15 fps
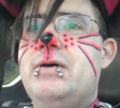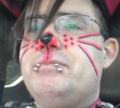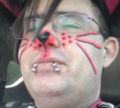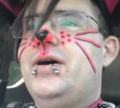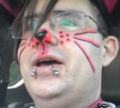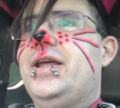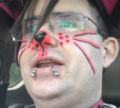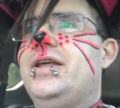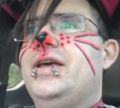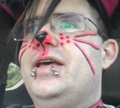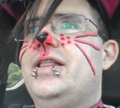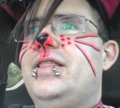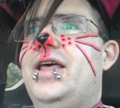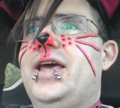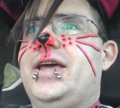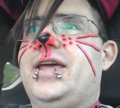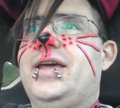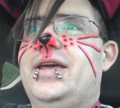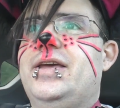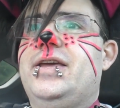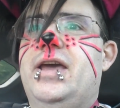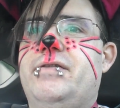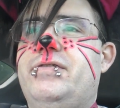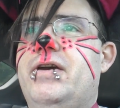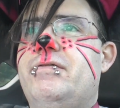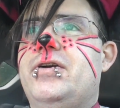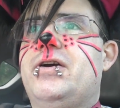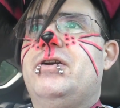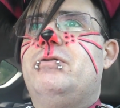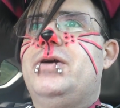But like if you
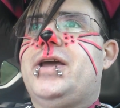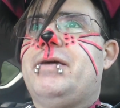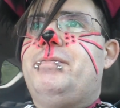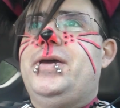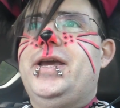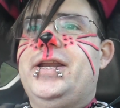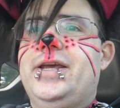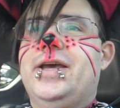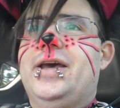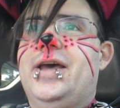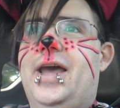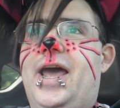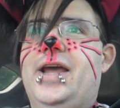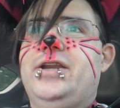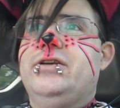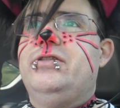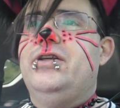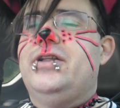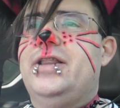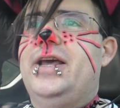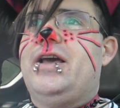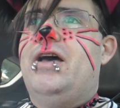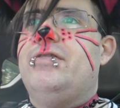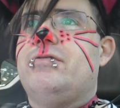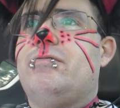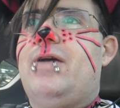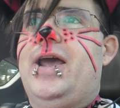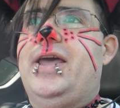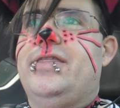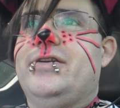ever go to Wikipedia and you look like on the
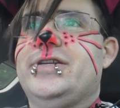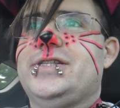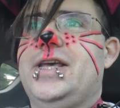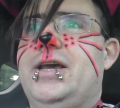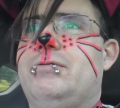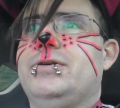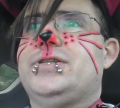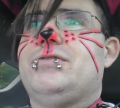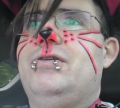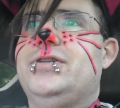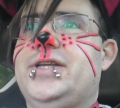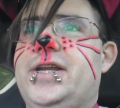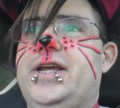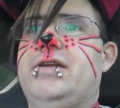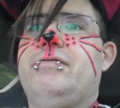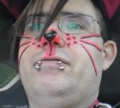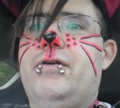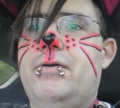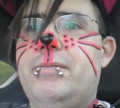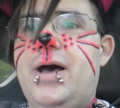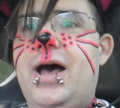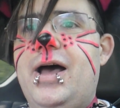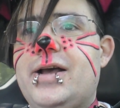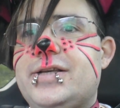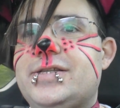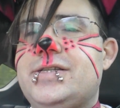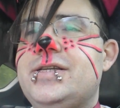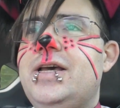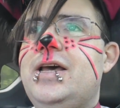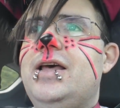right, there's like what's called an info
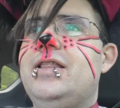box.